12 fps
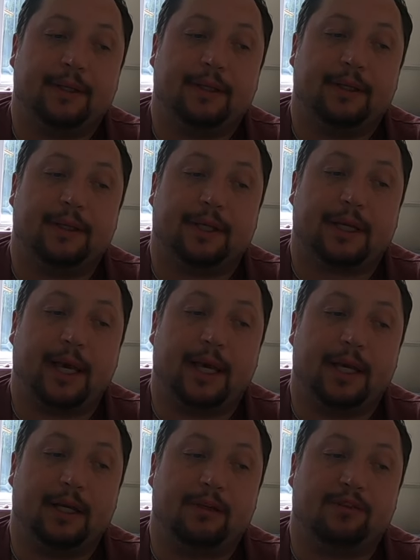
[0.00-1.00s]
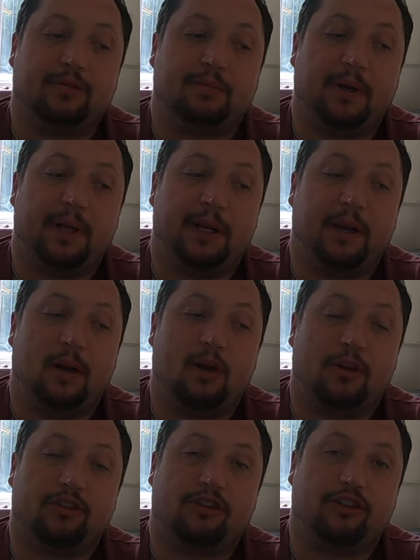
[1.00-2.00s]
the king's been in a lot
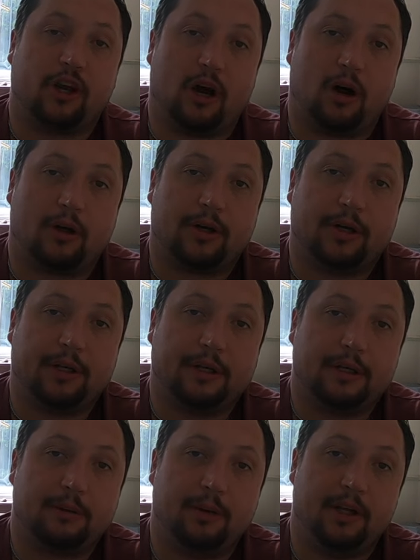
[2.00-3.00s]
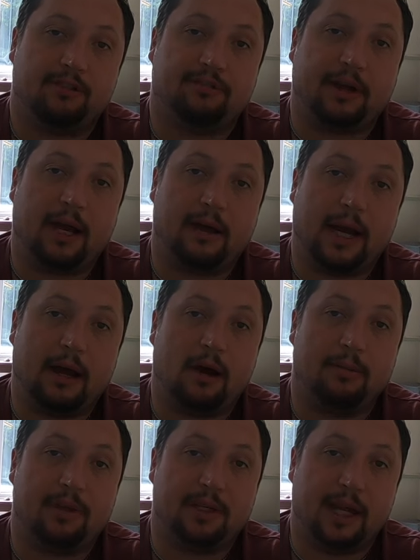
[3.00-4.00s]
of shock when he's found out on
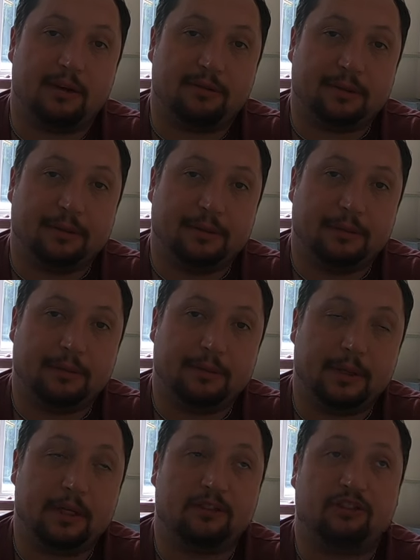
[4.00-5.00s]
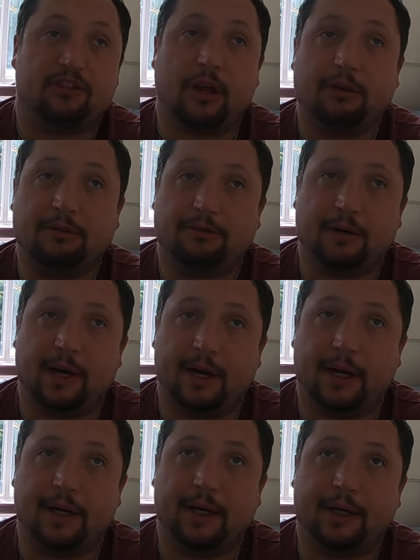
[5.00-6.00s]
the devil. And so
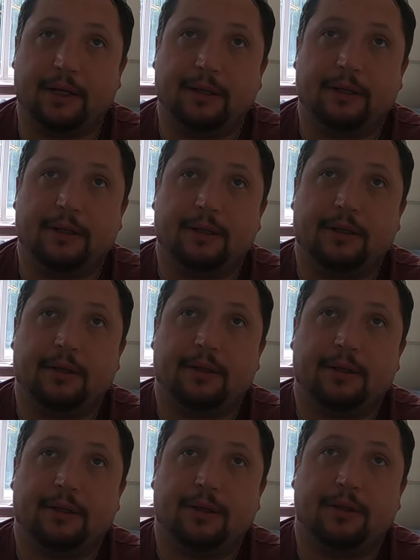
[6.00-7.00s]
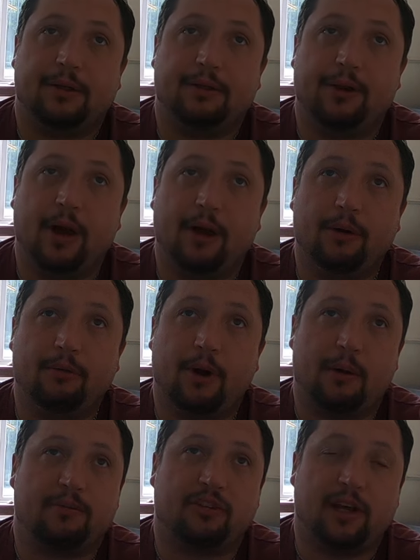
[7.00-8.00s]
far, no
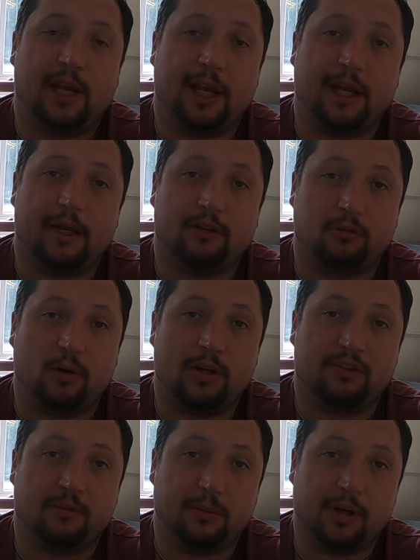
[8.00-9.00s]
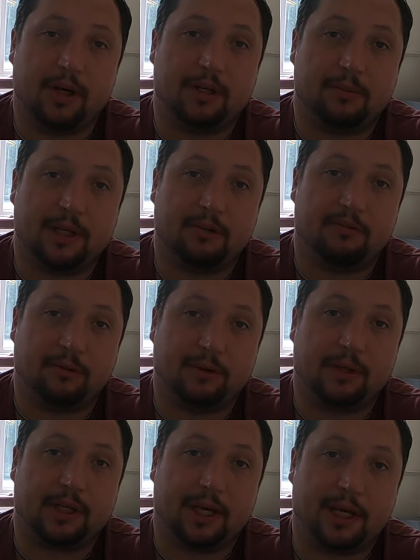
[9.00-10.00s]
reptilian has wanted to murder me for the
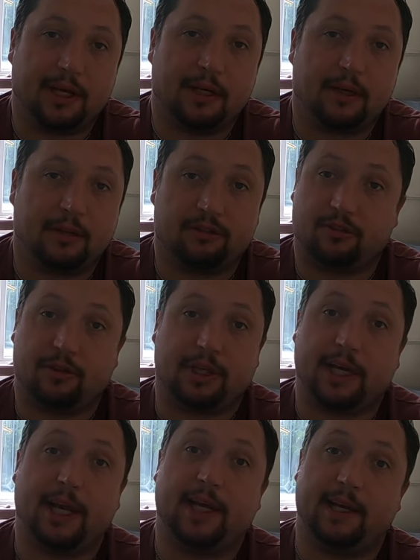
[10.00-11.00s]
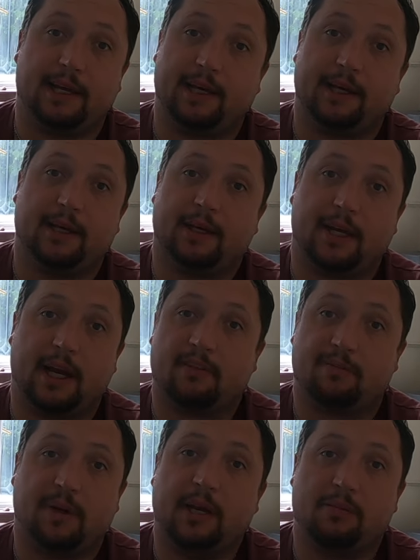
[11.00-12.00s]
king, because the king can have
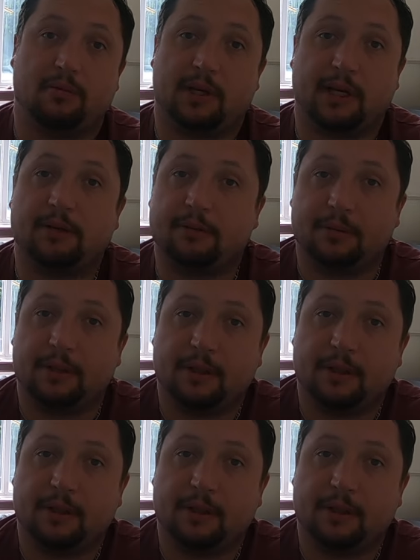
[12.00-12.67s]
people killed.